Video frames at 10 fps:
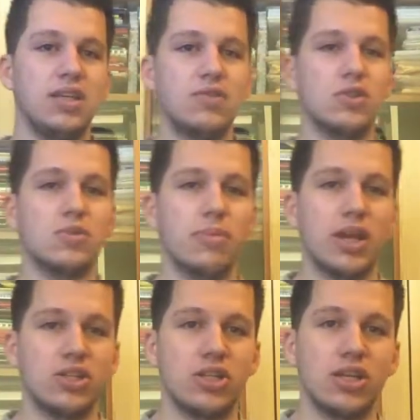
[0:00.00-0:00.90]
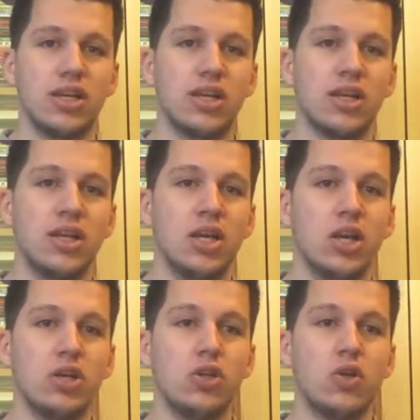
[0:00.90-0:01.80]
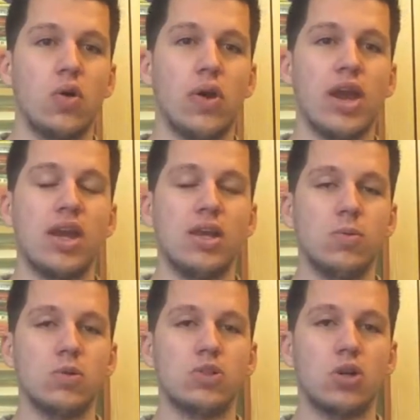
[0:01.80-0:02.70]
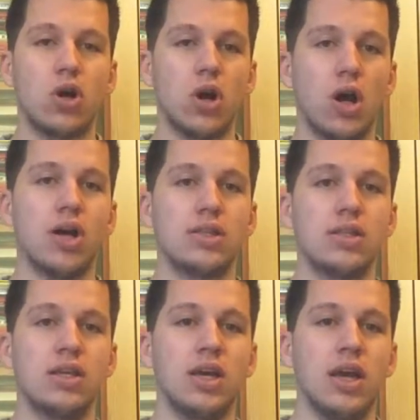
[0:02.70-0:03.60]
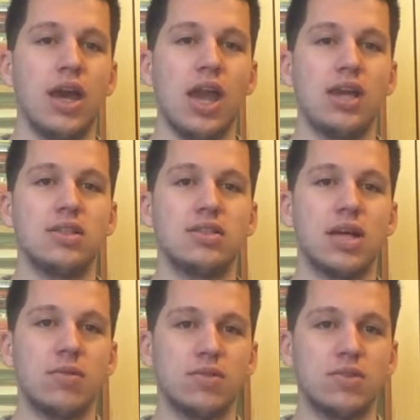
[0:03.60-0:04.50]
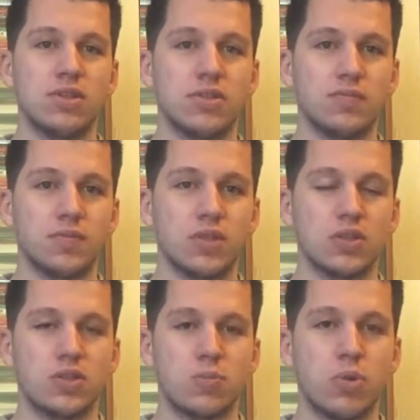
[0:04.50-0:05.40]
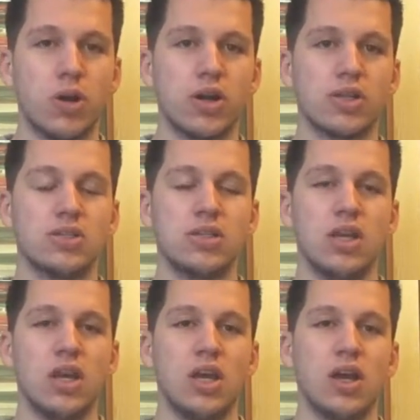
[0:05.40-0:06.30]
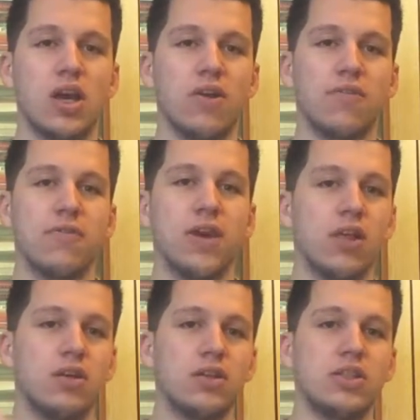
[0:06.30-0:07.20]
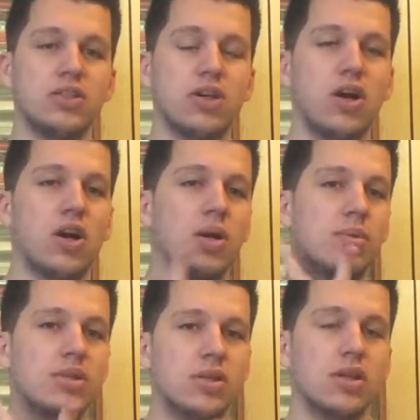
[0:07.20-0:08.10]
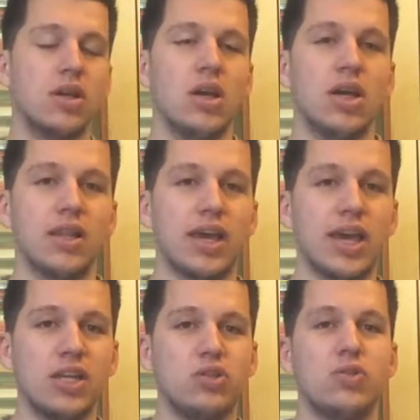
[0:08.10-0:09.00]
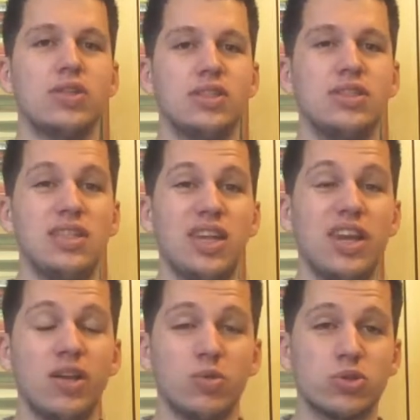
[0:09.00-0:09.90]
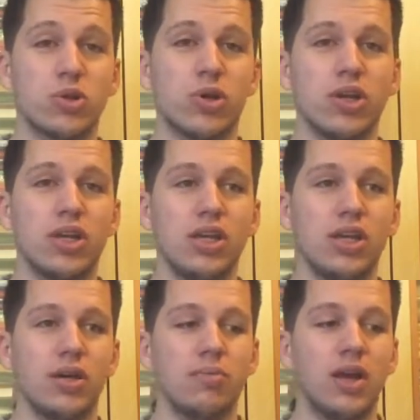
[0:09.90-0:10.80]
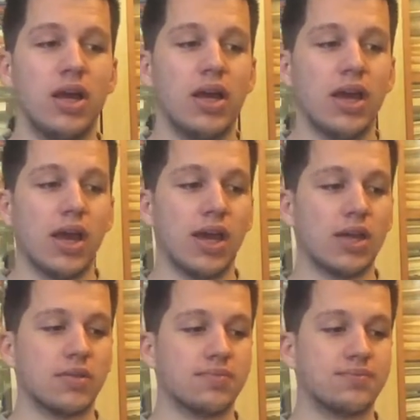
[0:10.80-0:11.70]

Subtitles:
He was smashing it, and it was hot, and some of the sparks fell on his arm, and and you can see that it was hurting him, and